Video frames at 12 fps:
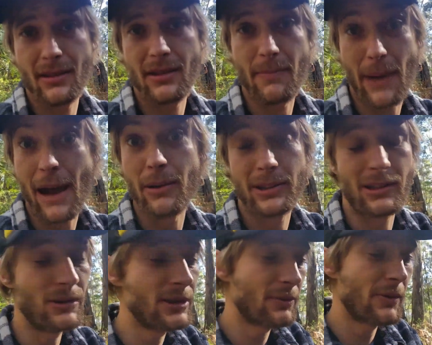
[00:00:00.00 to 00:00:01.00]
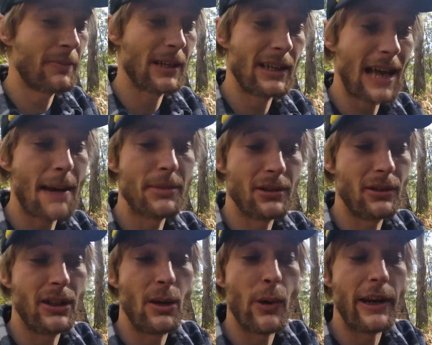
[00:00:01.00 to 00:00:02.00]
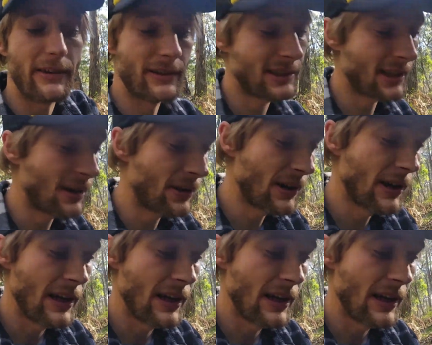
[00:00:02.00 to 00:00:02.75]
the power sluice, would be absolutely winning. So